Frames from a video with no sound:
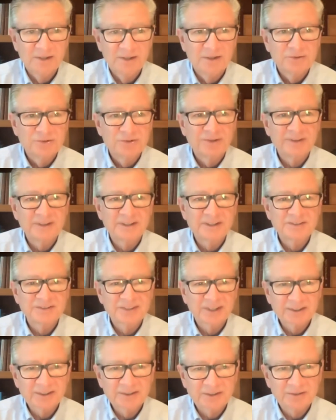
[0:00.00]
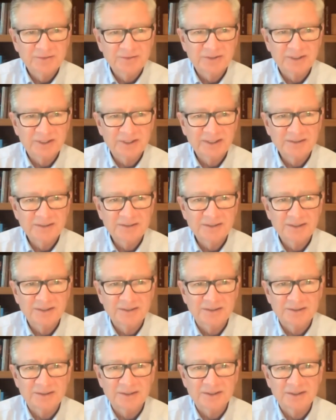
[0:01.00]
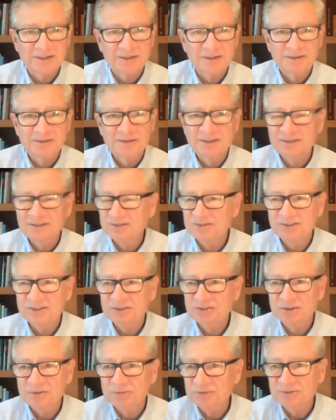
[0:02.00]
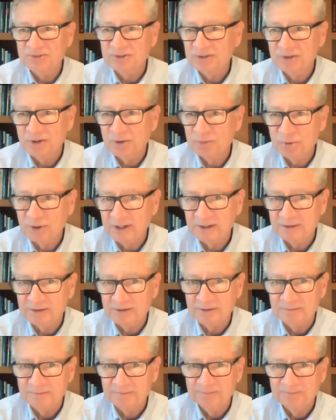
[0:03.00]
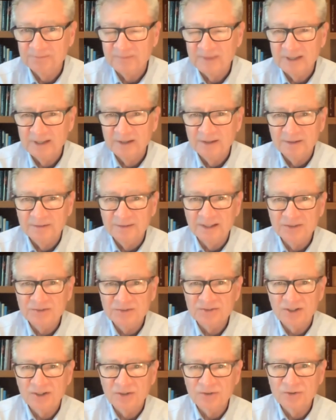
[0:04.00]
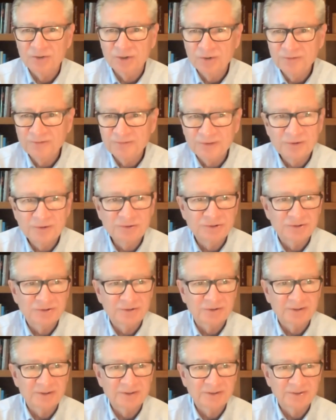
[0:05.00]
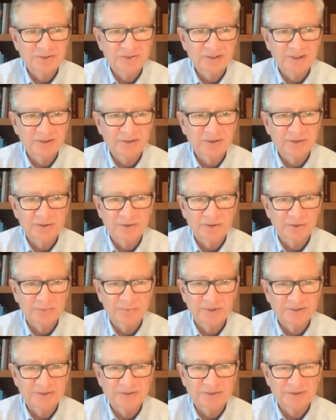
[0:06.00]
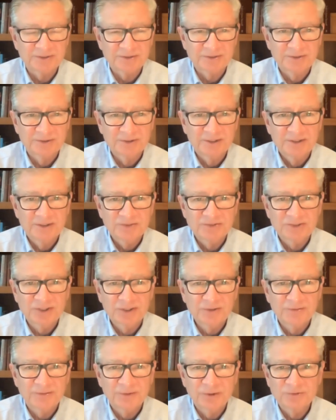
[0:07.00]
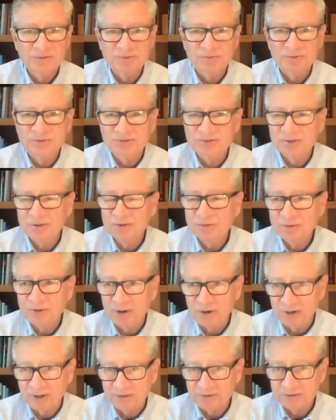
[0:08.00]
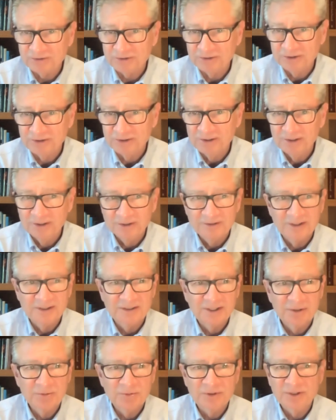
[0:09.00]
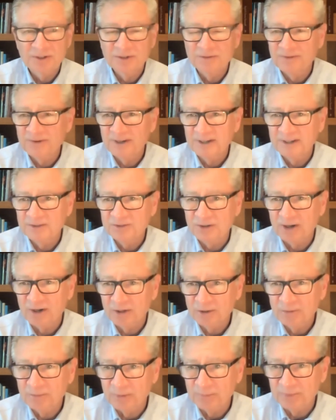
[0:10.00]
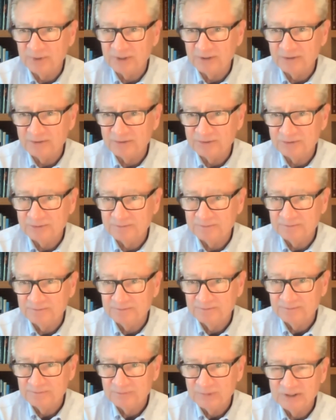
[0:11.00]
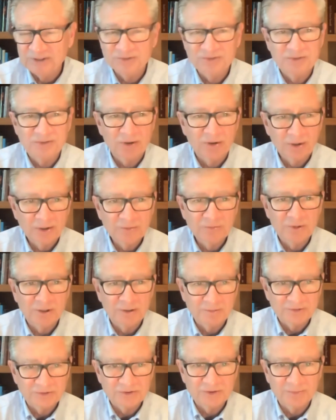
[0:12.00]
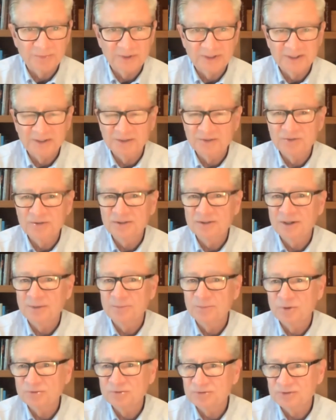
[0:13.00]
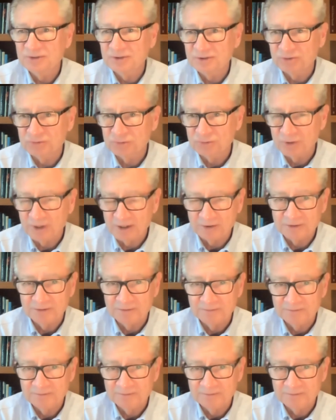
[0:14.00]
To the executives at AT&T, the decision was a no-brainer. They saw no future in the cellular business. Cell phones were so large that they were confined to automobiles because the hardware was so big and it took up most of the trunk.